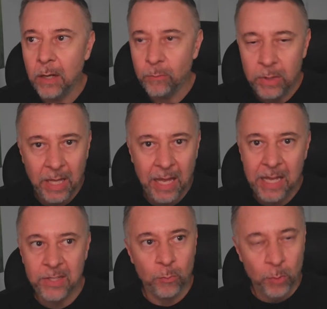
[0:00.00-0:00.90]

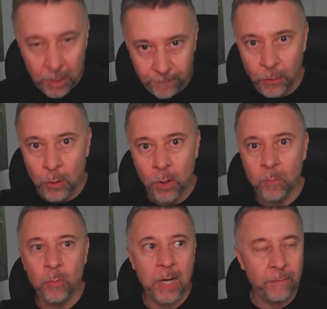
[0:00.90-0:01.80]
realize and
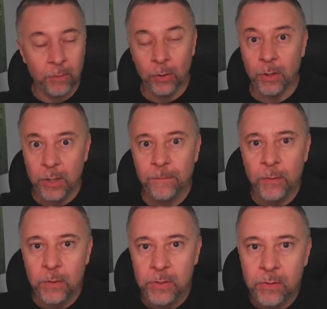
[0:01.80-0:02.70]
reaffirm what I've learned in the
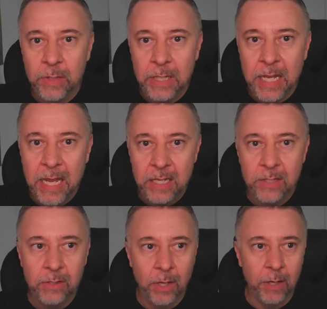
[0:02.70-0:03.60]
first 30
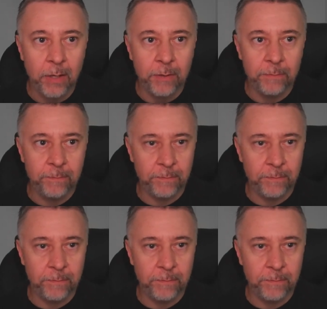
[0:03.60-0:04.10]
days of,